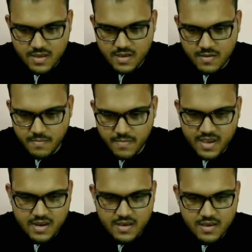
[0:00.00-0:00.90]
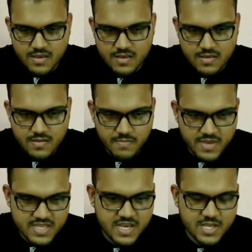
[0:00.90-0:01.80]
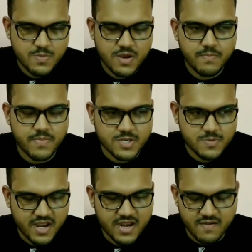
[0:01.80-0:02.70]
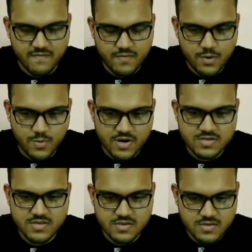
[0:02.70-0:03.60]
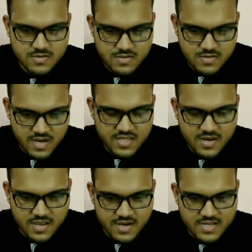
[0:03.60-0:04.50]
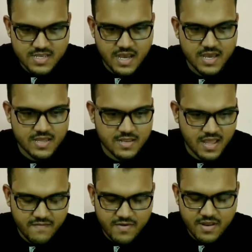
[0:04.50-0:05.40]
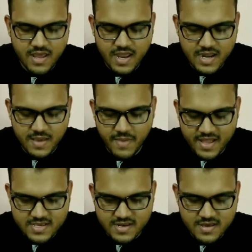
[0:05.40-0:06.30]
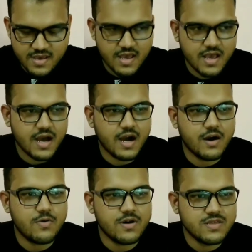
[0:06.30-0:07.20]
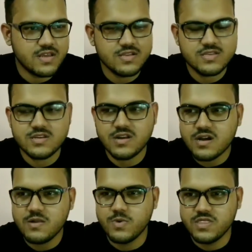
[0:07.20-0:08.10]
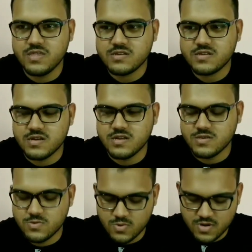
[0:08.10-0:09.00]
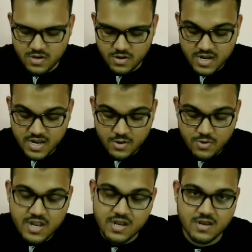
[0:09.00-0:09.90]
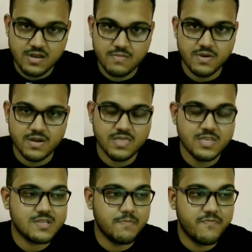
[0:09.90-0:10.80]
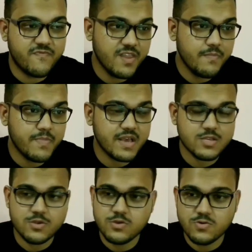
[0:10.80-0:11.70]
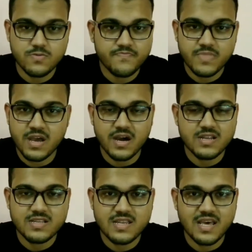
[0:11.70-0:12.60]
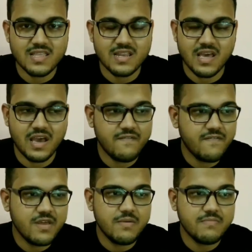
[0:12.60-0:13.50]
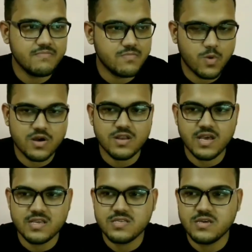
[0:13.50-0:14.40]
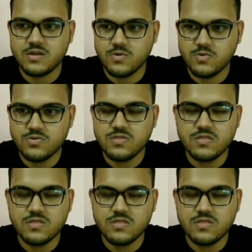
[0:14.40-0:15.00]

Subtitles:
made me change my perspective towards the other kids. I had never imagined how other kids struggle with their studies who are not that good at it. But this film makes you understand that everyone has their own